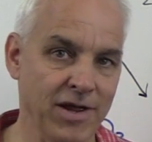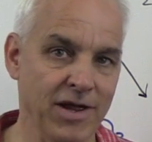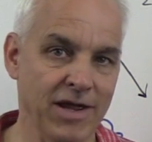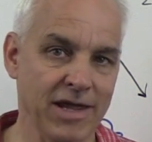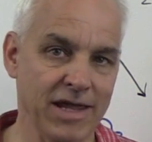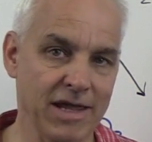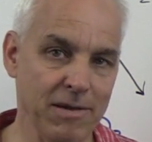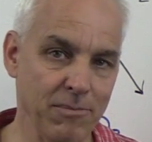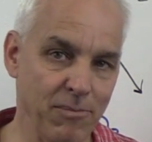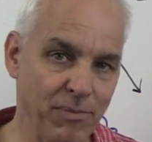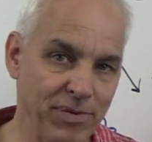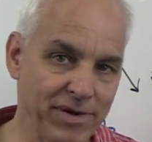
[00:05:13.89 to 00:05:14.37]

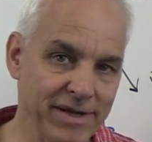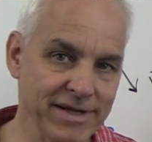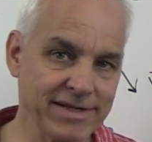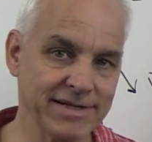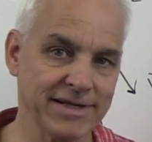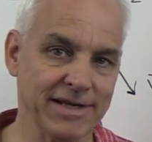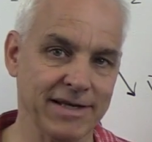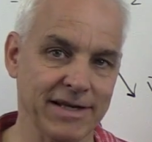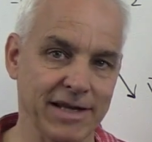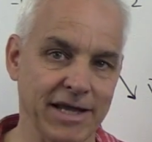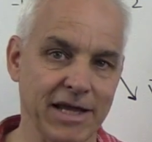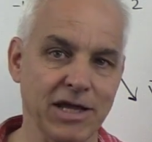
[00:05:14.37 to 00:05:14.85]

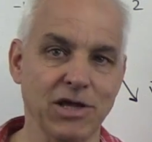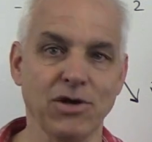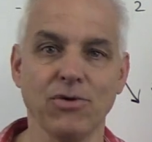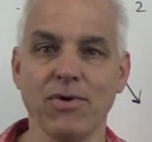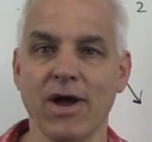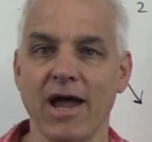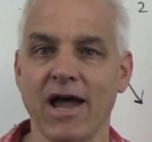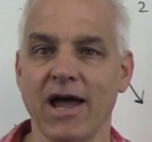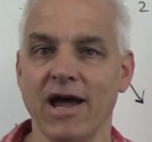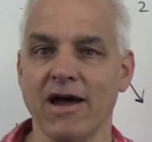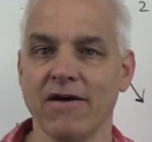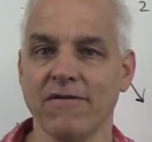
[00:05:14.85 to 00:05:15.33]
implicitly you
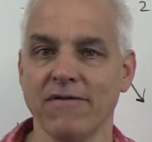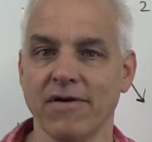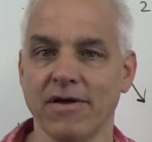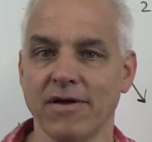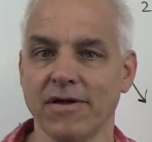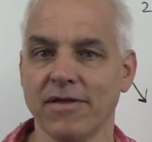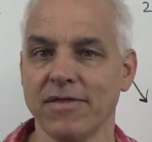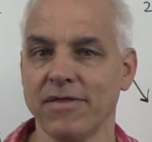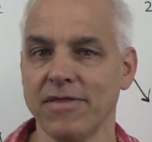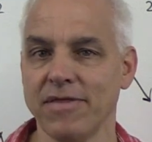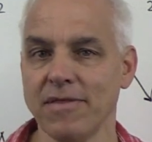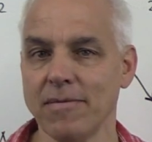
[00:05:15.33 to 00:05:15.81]
have
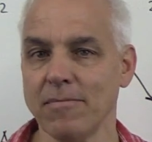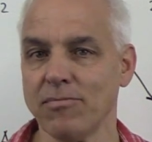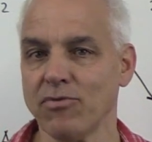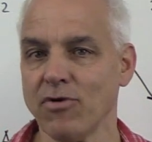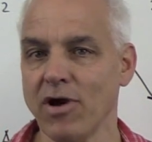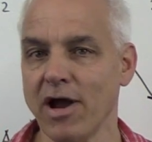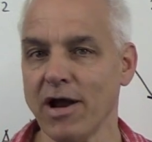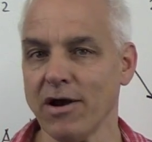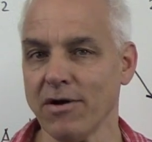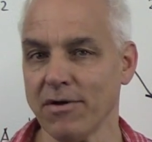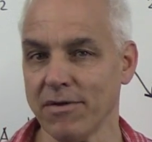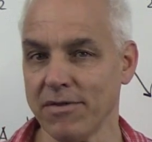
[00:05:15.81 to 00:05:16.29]
a
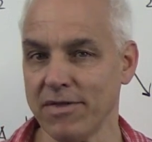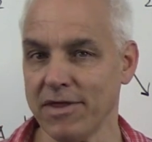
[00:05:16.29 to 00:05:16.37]
prior